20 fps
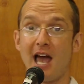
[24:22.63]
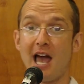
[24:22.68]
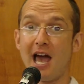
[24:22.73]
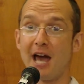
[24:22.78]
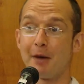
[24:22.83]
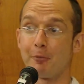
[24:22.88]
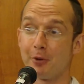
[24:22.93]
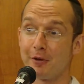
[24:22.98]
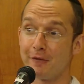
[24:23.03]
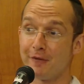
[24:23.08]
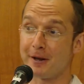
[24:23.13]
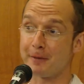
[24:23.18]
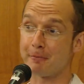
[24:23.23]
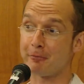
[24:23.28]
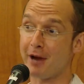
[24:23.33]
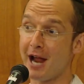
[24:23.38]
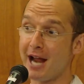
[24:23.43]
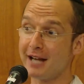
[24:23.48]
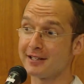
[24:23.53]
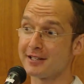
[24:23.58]
And we found in
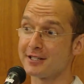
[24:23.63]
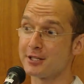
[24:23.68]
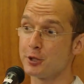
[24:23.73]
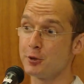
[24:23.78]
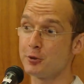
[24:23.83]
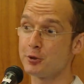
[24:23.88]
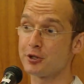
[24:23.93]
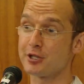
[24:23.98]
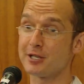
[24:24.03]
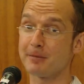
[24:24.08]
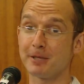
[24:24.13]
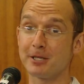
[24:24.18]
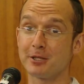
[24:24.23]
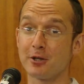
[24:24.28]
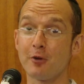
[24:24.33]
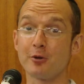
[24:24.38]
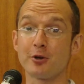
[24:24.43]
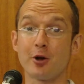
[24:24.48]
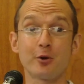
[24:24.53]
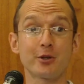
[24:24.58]
practice, users simply
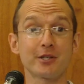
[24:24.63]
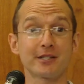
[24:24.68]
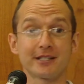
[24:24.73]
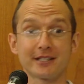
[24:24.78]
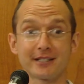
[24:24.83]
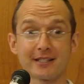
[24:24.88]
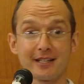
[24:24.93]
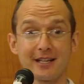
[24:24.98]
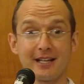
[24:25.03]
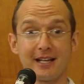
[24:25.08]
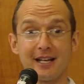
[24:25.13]
don't notice it.